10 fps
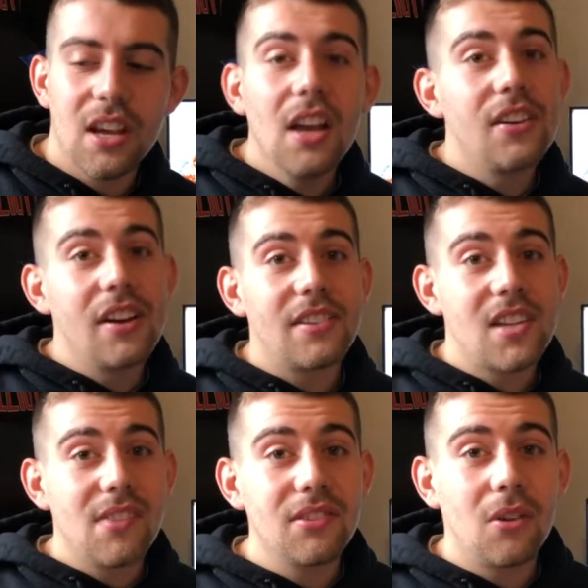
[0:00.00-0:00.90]
You got
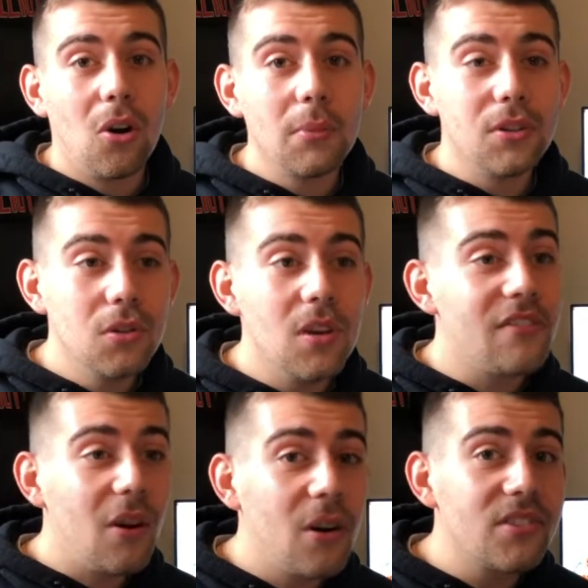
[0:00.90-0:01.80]
Tevin Coleman, who, if
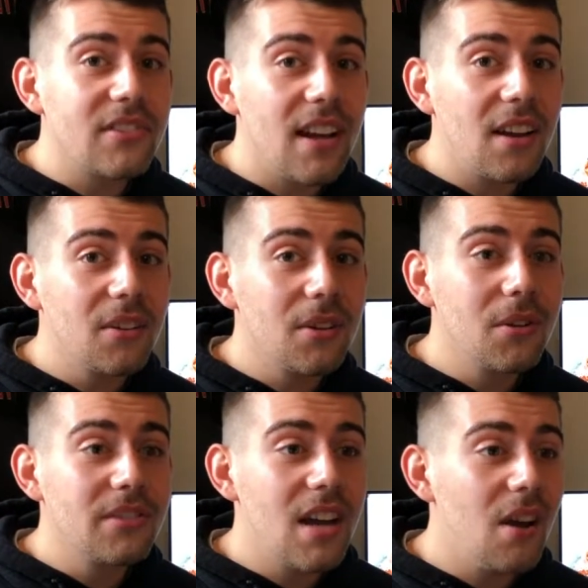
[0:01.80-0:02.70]
Austin Ekeler goes
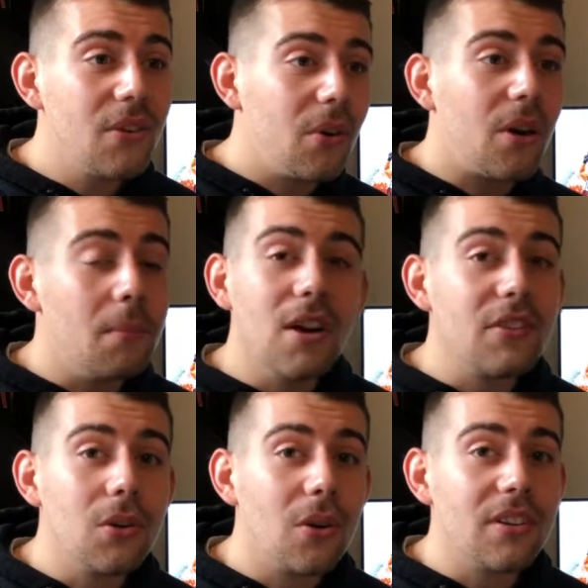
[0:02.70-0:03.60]
down or Melvin
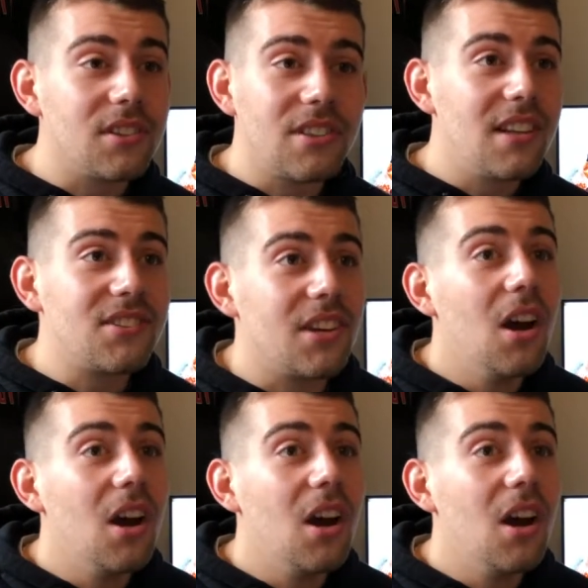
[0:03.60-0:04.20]
Gordon decides to,